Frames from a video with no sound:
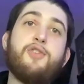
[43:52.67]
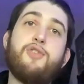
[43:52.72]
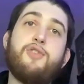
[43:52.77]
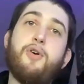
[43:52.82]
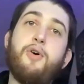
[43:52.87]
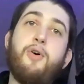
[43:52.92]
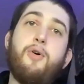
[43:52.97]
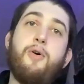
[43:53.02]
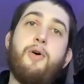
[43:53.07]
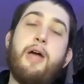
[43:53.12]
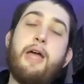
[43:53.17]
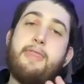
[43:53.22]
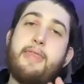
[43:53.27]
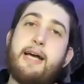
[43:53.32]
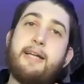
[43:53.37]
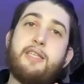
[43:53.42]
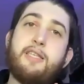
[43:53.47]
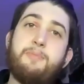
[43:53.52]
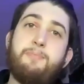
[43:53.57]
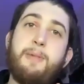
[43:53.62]
So in
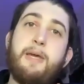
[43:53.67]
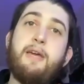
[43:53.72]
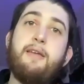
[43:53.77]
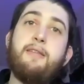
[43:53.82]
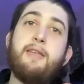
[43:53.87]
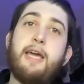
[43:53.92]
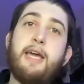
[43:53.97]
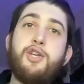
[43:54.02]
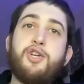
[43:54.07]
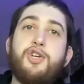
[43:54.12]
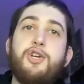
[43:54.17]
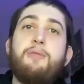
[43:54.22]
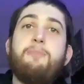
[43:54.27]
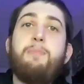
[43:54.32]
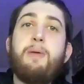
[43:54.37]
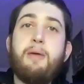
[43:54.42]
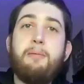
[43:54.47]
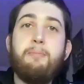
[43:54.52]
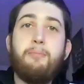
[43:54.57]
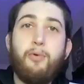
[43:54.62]
that speed, it
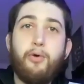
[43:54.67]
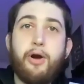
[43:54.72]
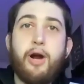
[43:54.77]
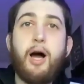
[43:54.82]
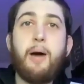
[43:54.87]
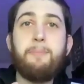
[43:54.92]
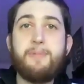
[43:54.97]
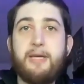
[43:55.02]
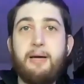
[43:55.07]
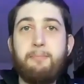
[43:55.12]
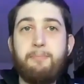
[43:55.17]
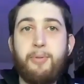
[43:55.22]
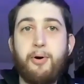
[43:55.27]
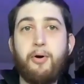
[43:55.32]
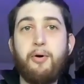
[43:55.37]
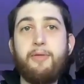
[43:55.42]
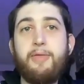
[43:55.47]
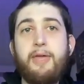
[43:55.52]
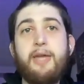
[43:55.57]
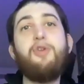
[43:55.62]
should be more up
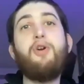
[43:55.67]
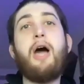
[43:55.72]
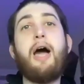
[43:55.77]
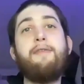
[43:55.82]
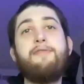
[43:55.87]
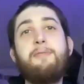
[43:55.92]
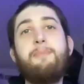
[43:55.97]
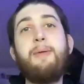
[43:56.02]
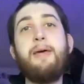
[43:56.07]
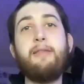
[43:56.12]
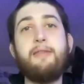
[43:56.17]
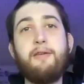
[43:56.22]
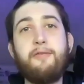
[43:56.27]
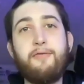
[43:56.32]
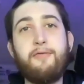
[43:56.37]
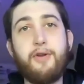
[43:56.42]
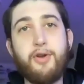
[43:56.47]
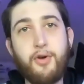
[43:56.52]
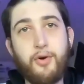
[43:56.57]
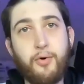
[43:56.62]
tempo. Then you have to play
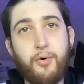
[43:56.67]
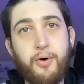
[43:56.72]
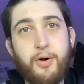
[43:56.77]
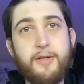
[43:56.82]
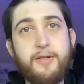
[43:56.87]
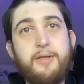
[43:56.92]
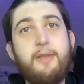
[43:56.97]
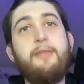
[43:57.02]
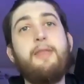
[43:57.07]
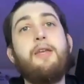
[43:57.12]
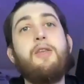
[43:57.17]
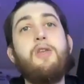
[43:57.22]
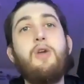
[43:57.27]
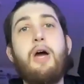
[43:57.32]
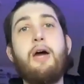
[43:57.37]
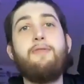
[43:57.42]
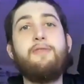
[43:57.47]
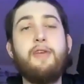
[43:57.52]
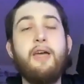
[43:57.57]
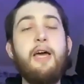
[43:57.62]
different chords, and then
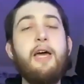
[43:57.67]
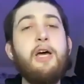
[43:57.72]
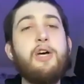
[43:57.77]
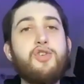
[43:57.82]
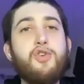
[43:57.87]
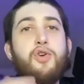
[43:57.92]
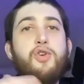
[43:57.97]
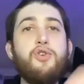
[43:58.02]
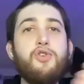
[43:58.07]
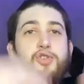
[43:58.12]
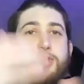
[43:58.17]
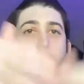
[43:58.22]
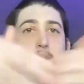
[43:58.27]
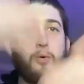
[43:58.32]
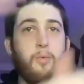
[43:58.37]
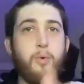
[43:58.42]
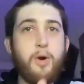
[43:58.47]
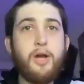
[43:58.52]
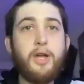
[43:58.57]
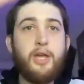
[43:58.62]
you have to. So you
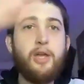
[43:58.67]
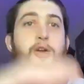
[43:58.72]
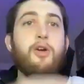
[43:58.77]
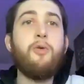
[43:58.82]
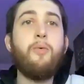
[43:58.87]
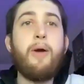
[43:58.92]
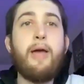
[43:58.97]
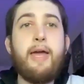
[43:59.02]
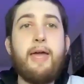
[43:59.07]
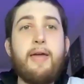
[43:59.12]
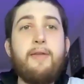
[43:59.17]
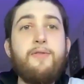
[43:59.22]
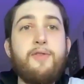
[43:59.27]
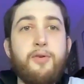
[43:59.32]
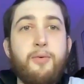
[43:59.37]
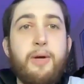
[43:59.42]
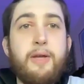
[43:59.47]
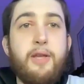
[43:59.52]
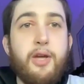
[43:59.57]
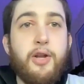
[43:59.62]
start working your way
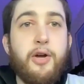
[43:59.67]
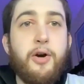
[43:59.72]
into it,